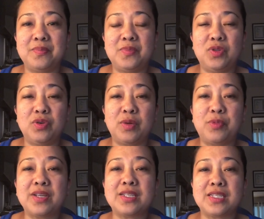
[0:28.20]
nung
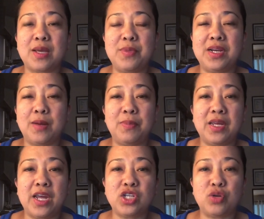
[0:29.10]
nag-process kami ng
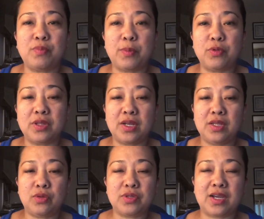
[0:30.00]
application papunta
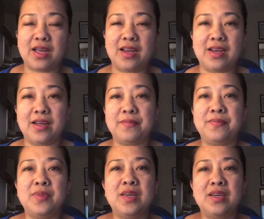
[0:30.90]
dito sa Canada.
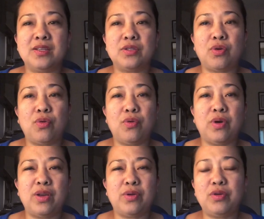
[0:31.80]

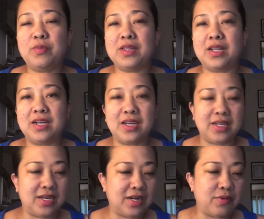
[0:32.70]
So, ano-ano ba talagang
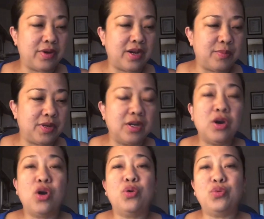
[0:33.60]
ginagawa namin?
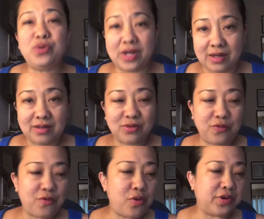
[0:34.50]
Una,
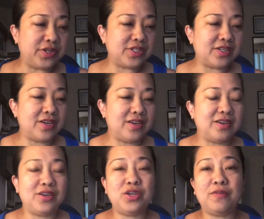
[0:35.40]
of course,
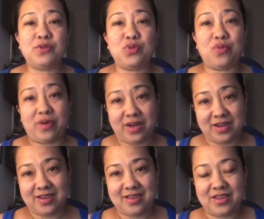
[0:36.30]
you have to work.
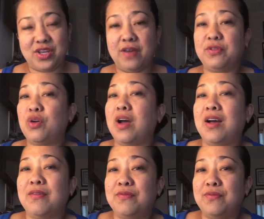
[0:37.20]
You have to
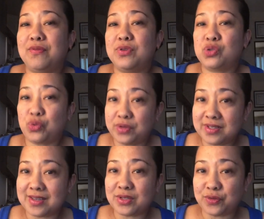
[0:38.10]
have
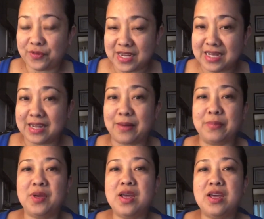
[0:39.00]
sources of
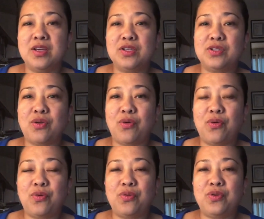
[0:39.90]
income.
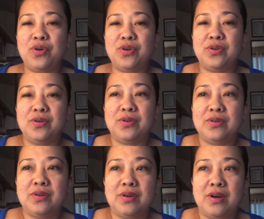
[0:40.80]
So,
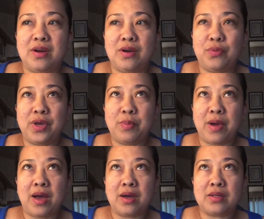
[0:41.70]
way
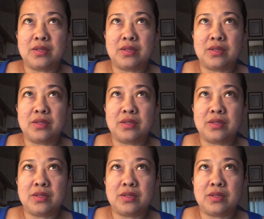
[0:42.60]
back